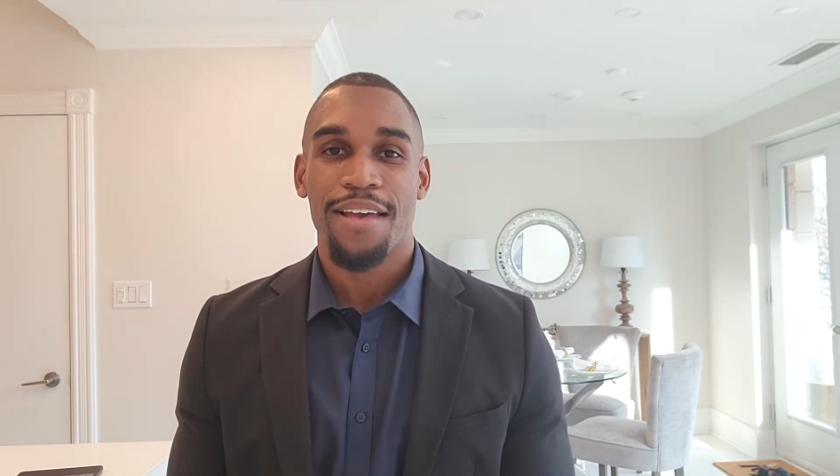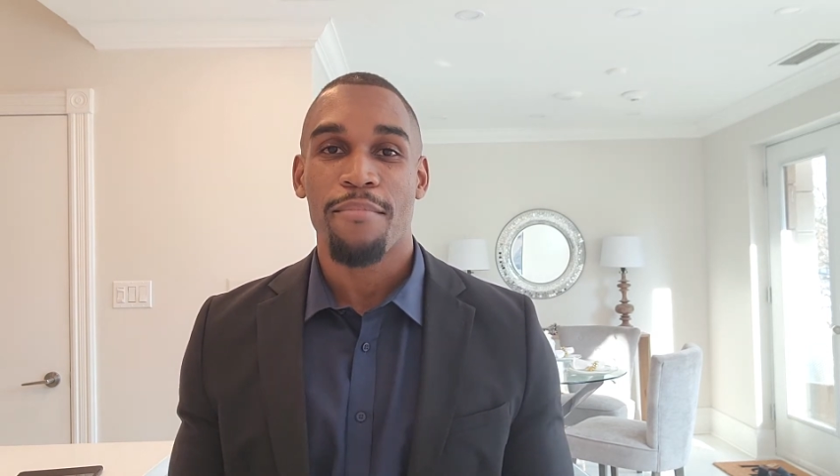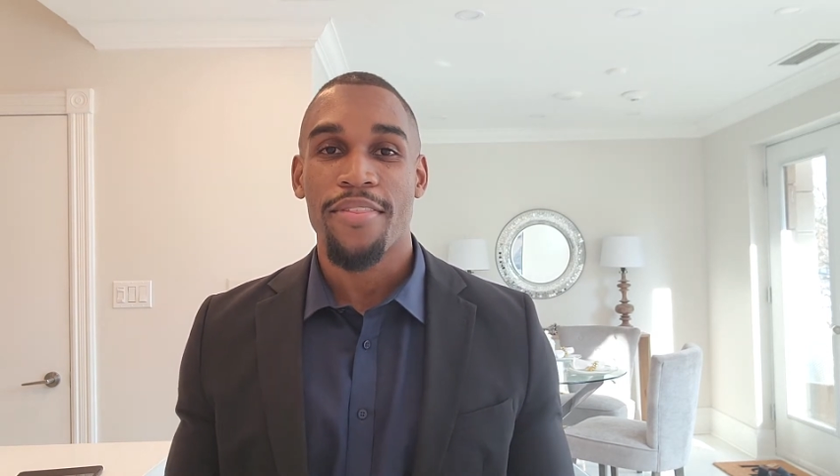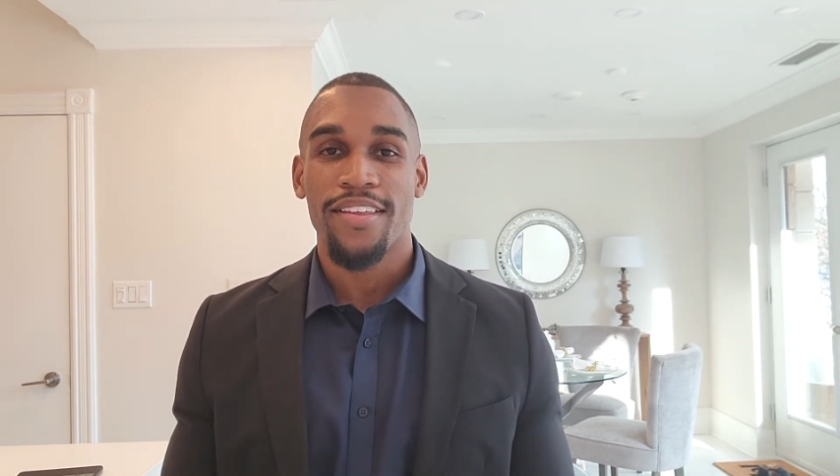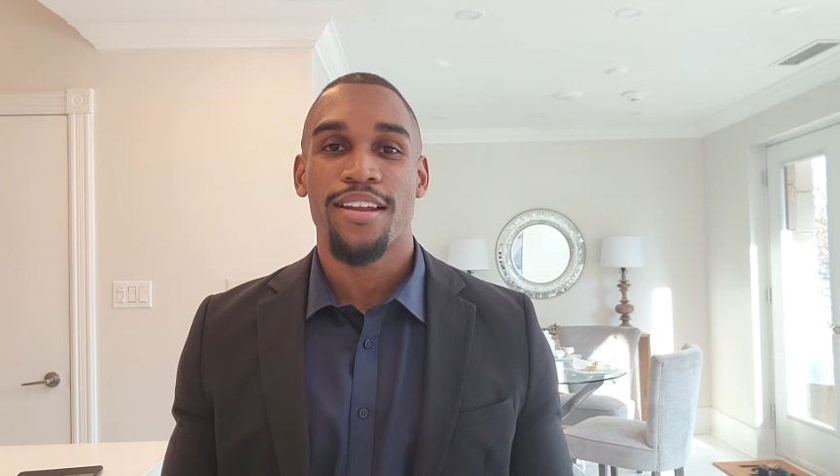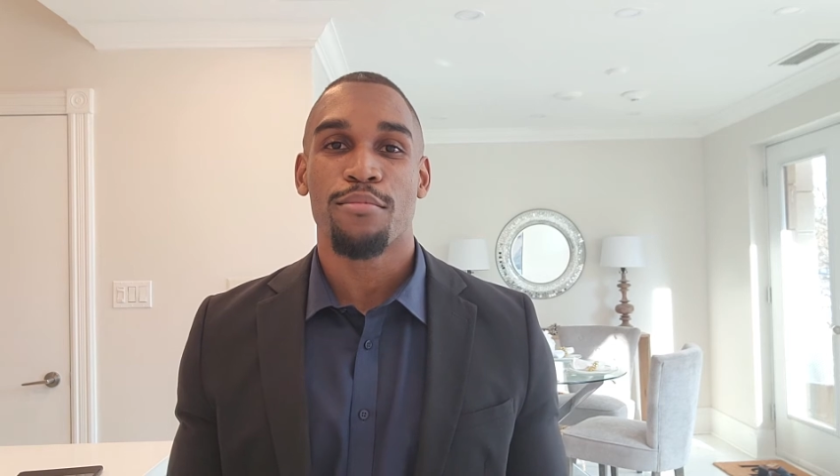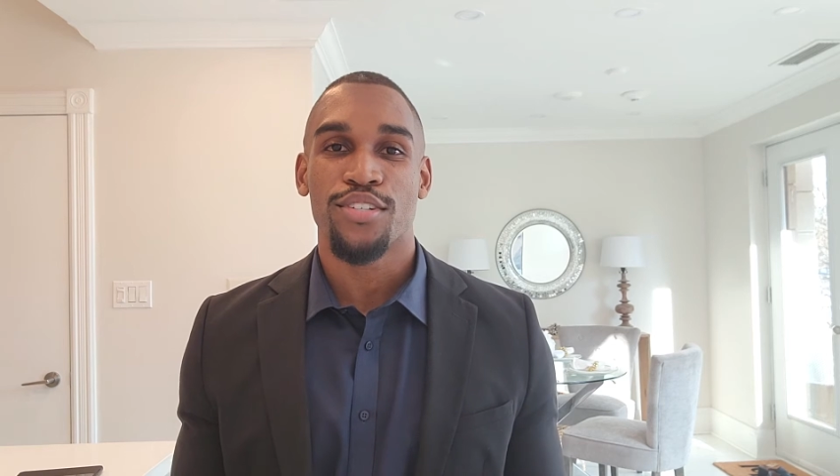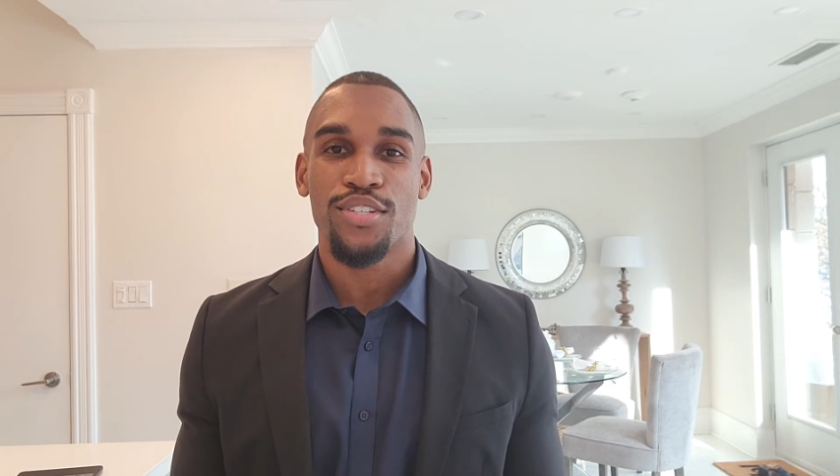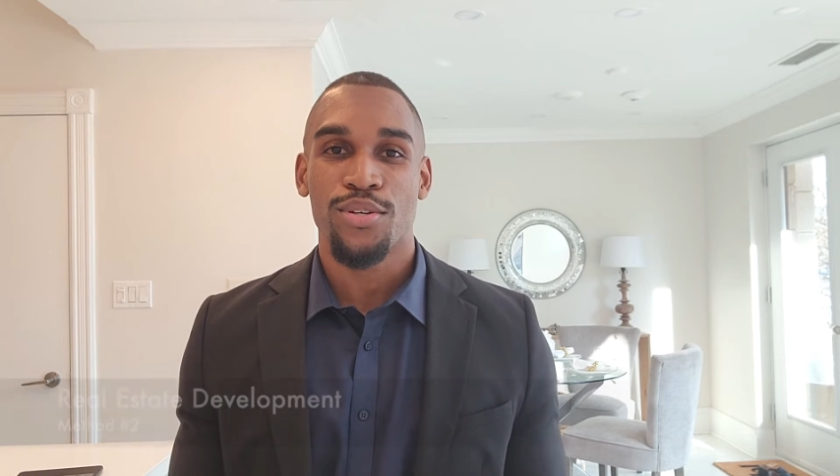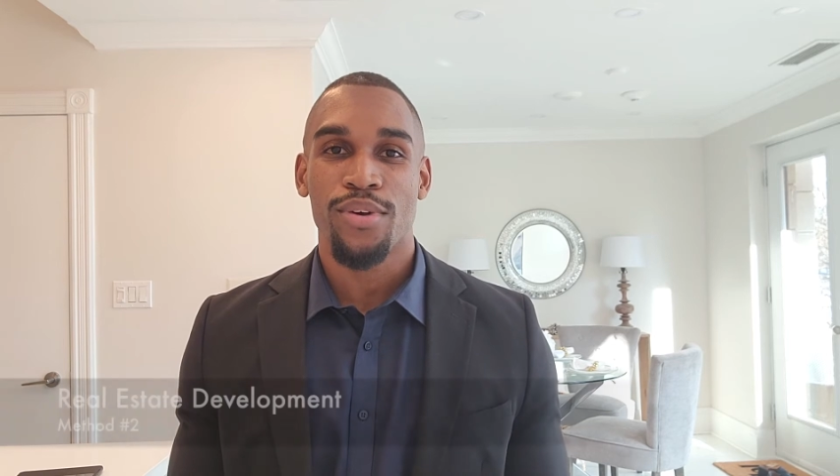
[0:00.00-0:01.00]
Method number
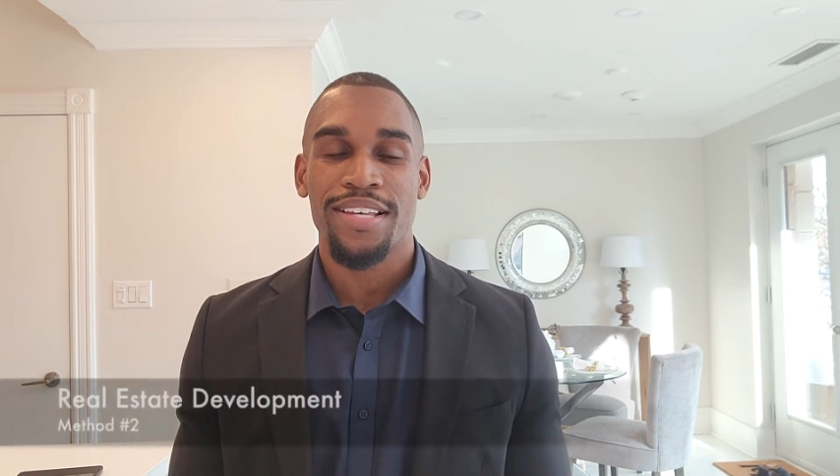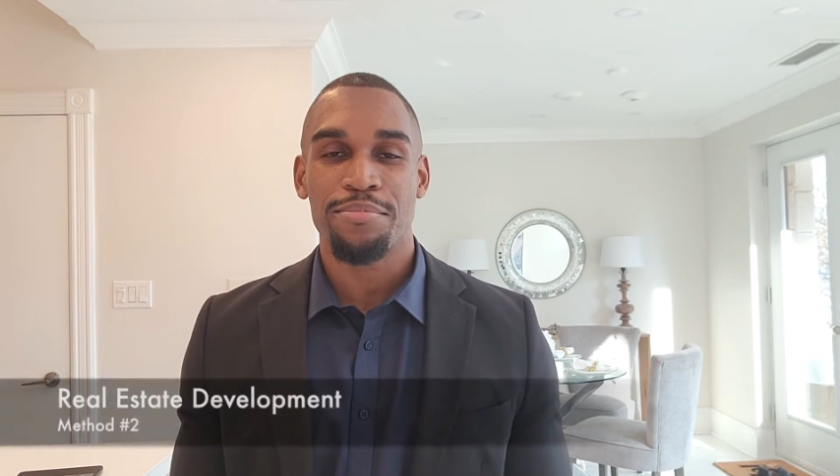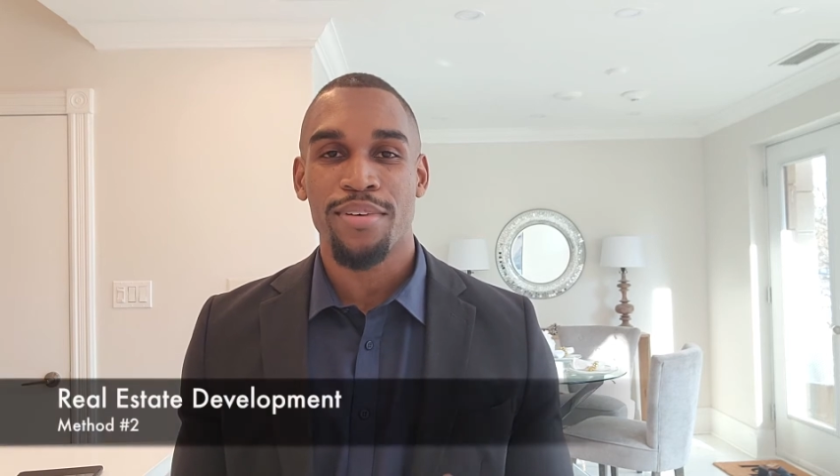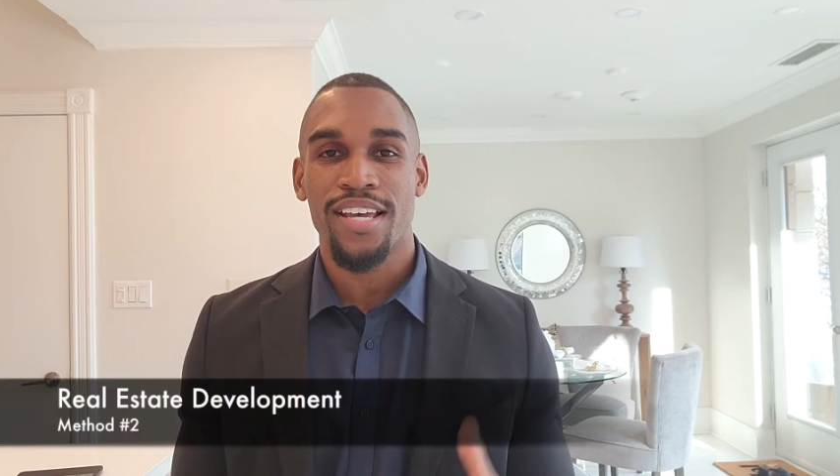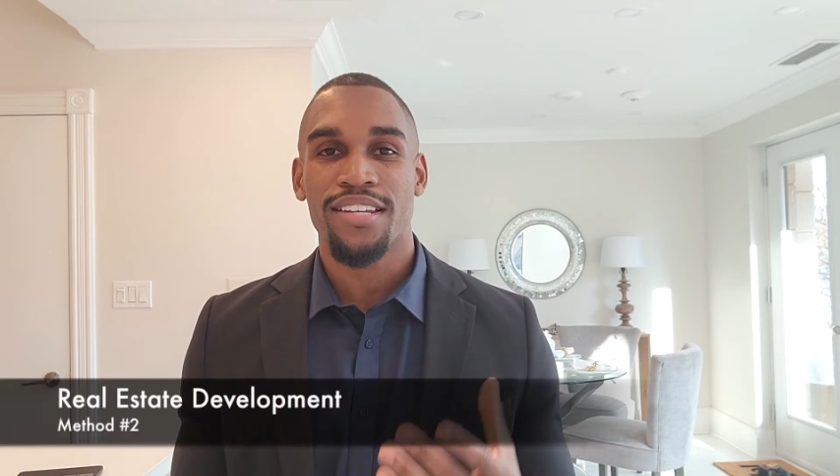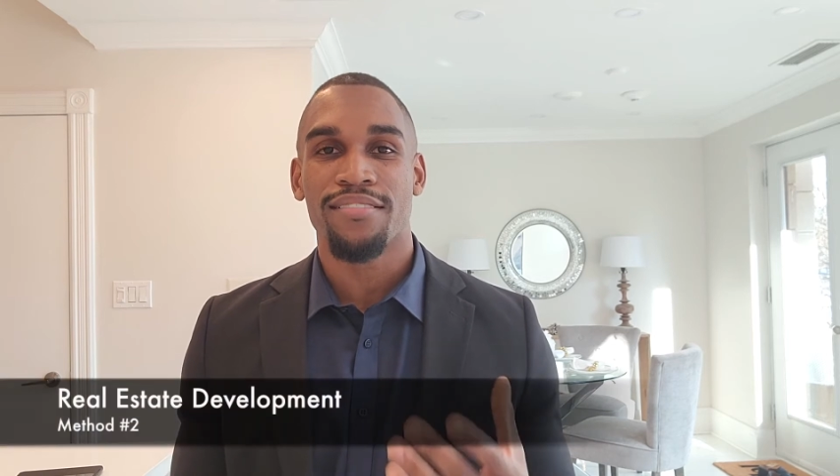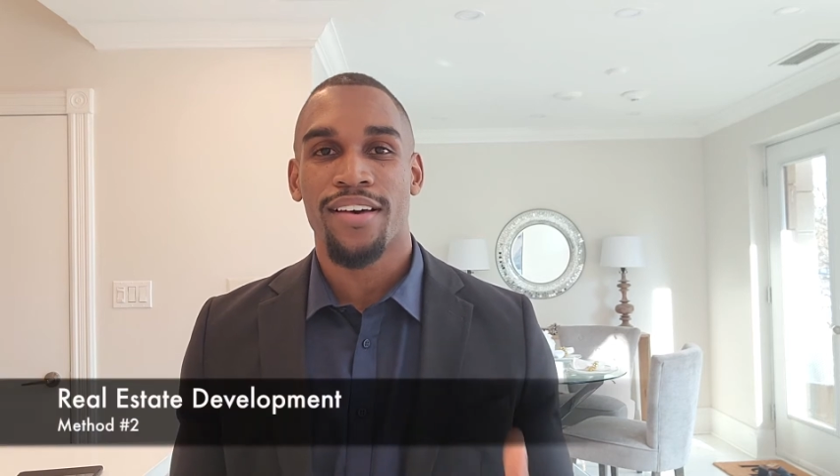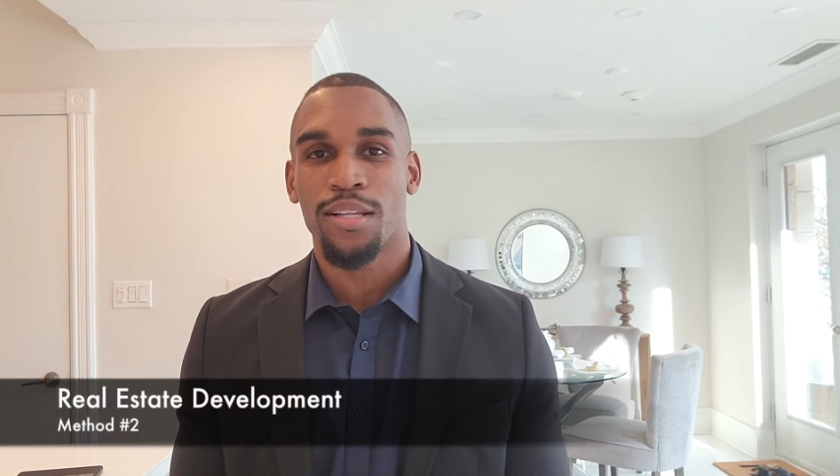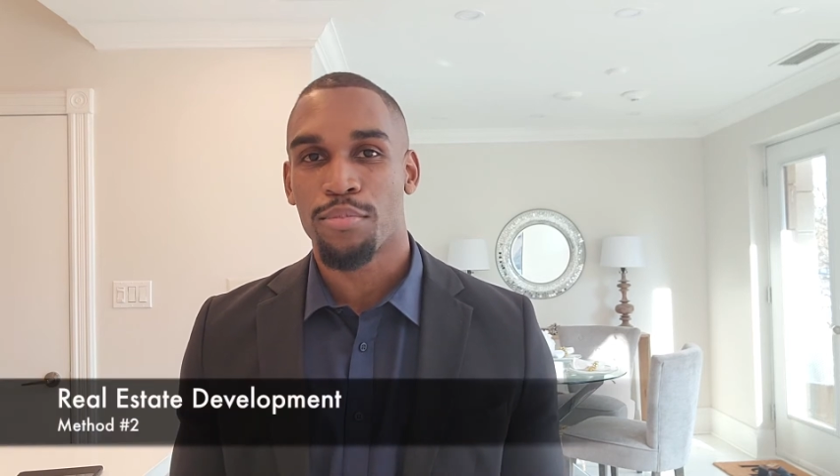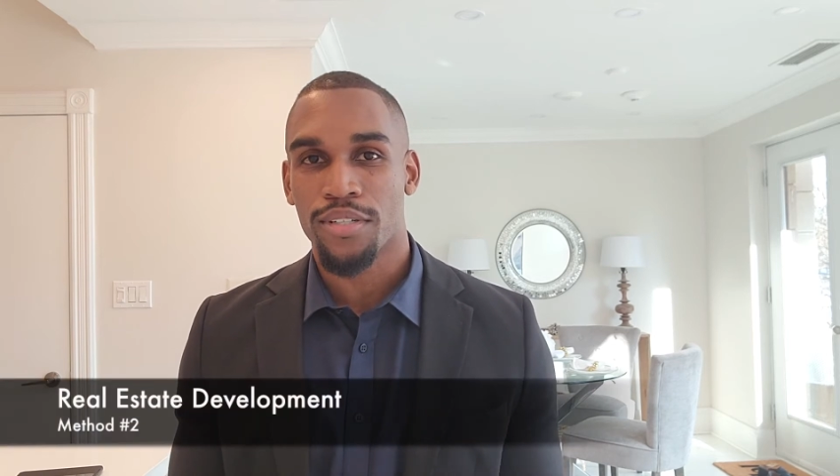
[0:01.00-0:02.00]
2 is being a
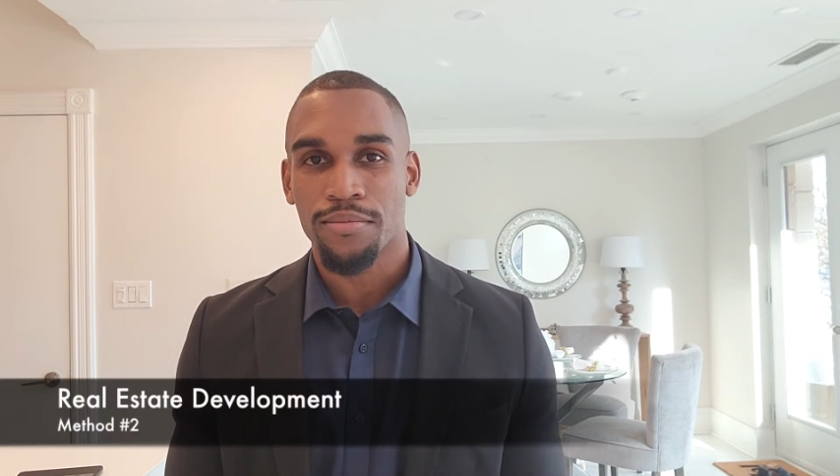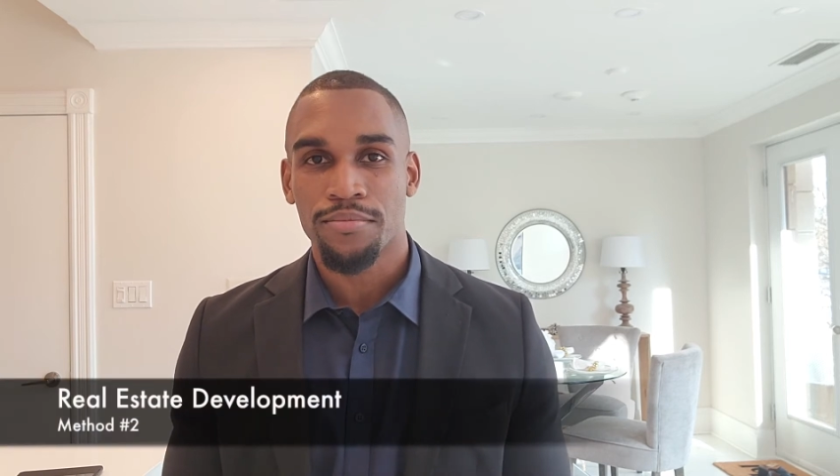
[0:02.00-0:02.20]
developer.